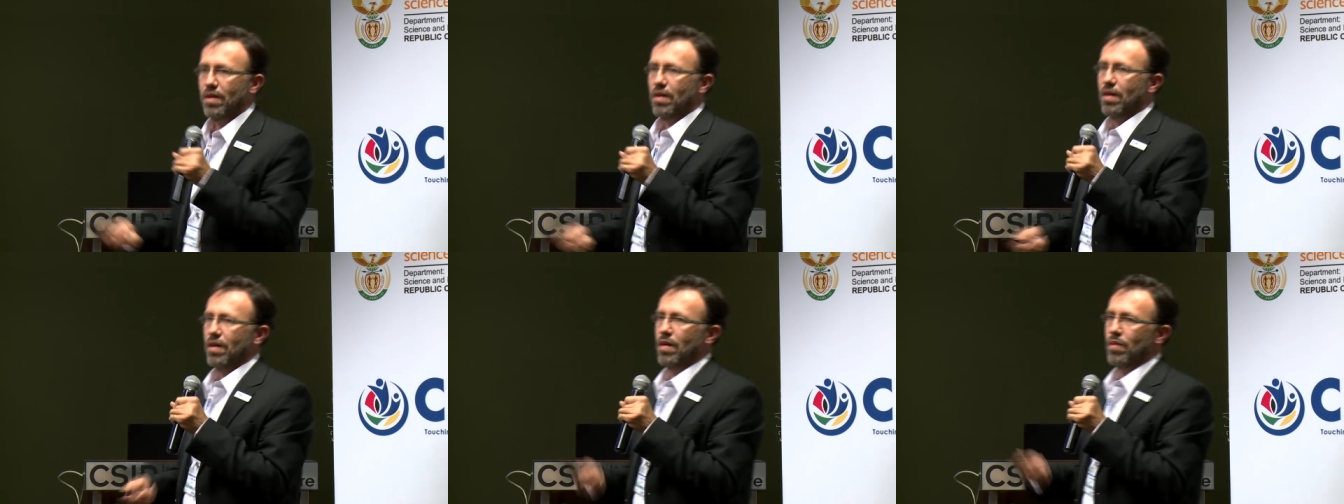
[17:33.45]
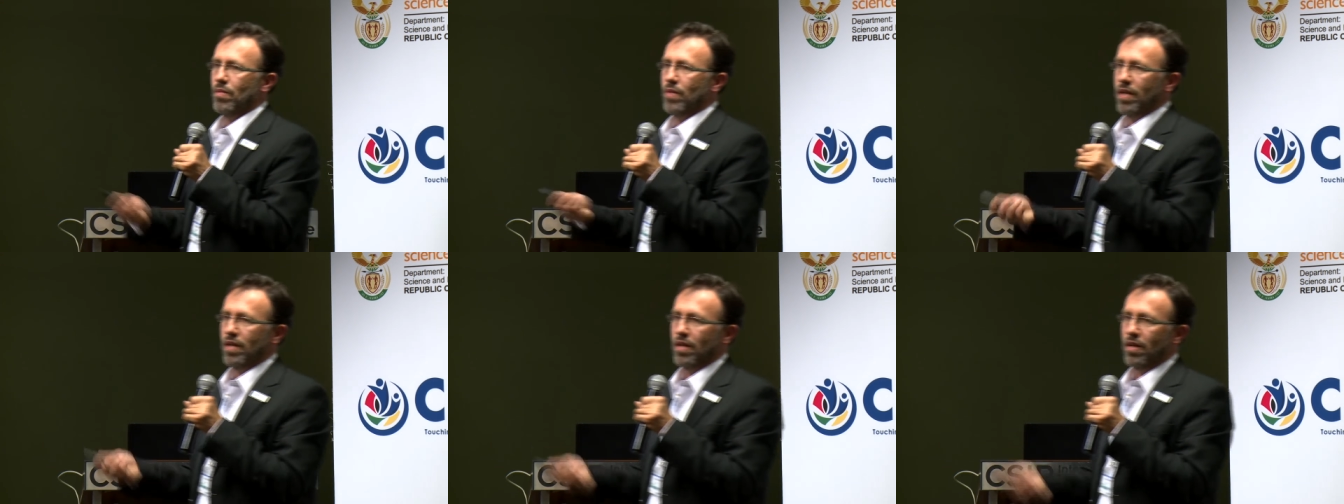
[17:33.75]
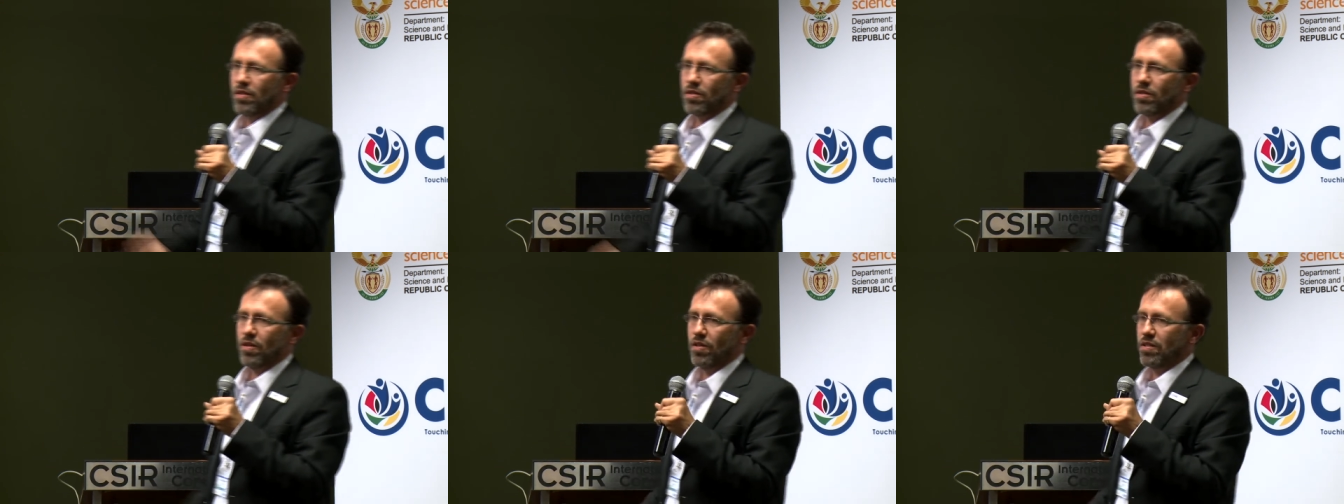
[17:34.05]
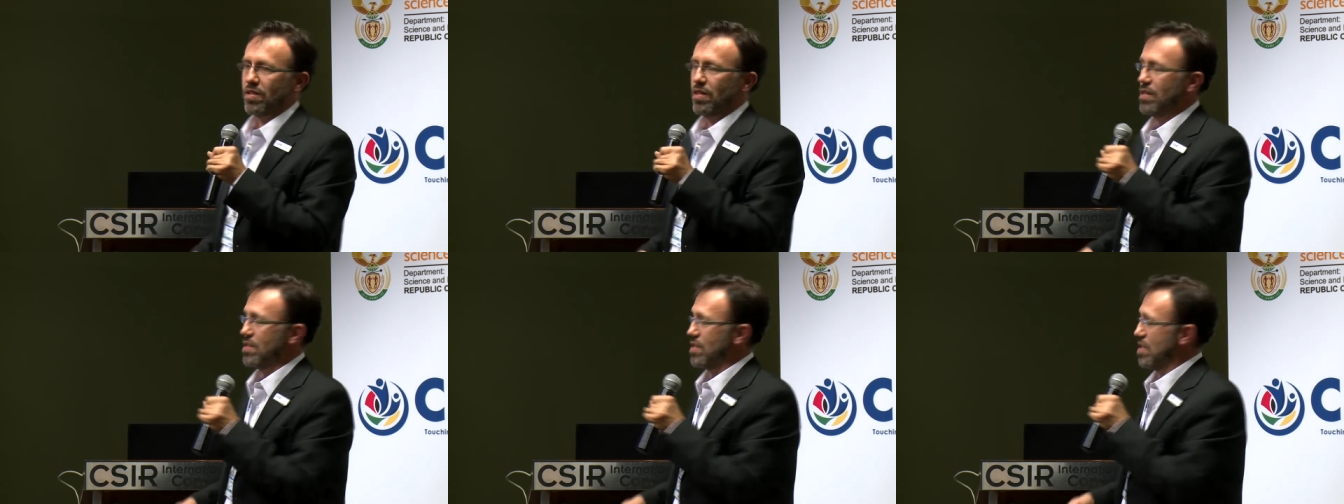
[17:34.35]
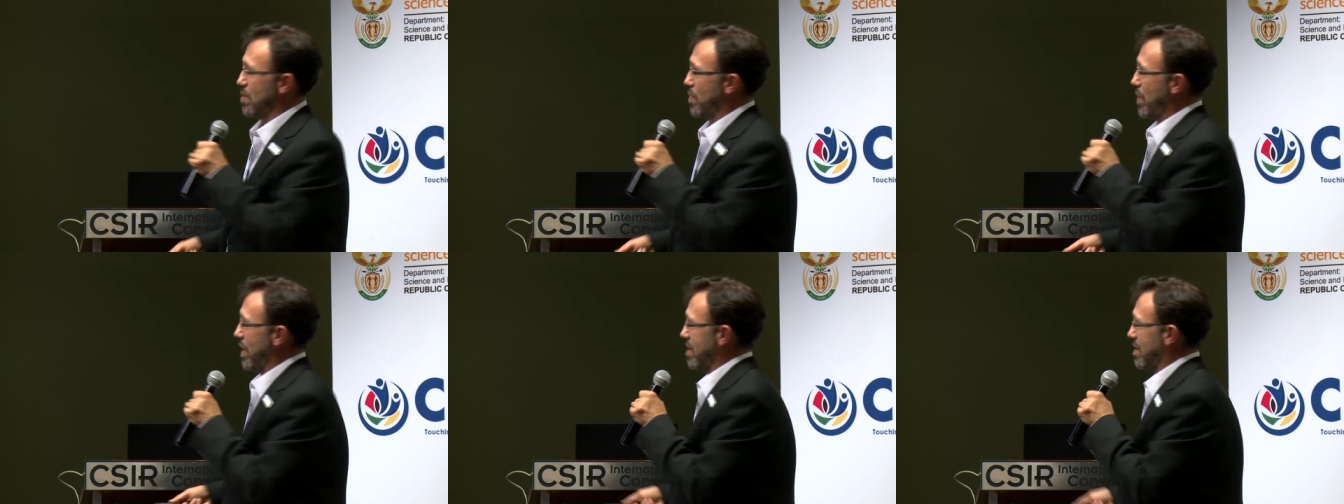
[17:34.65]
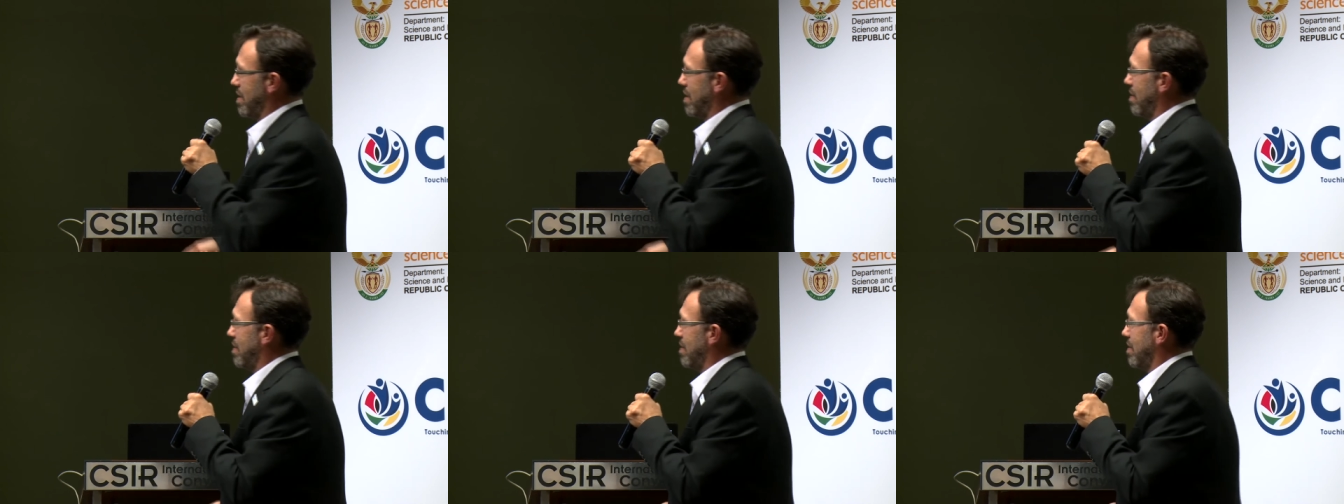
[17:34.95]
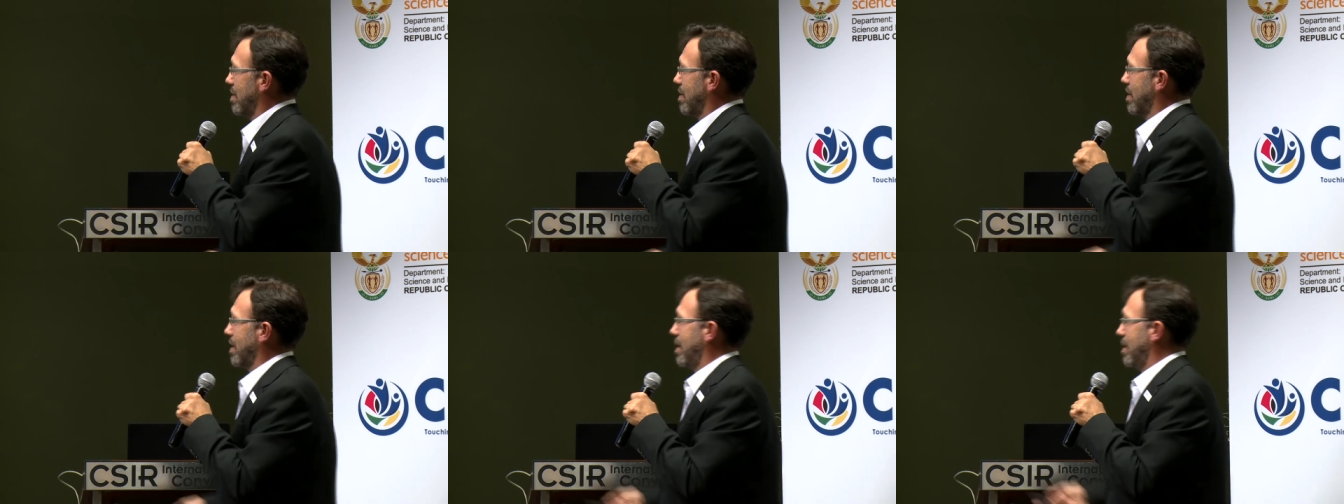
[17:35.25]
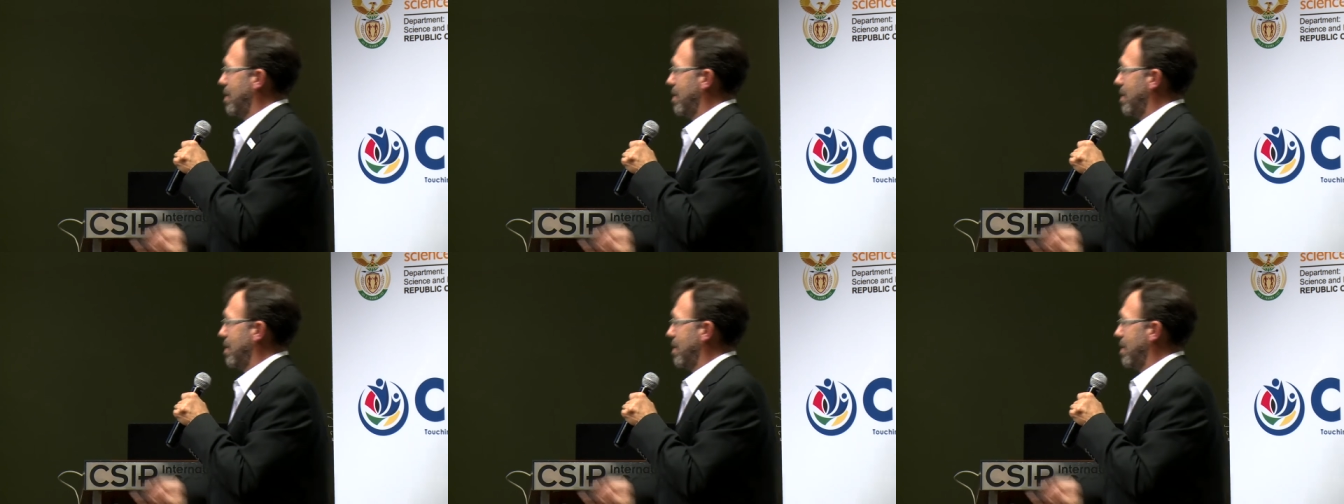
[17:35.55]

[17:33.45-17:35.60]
um, in our SAR sensors better. Okay.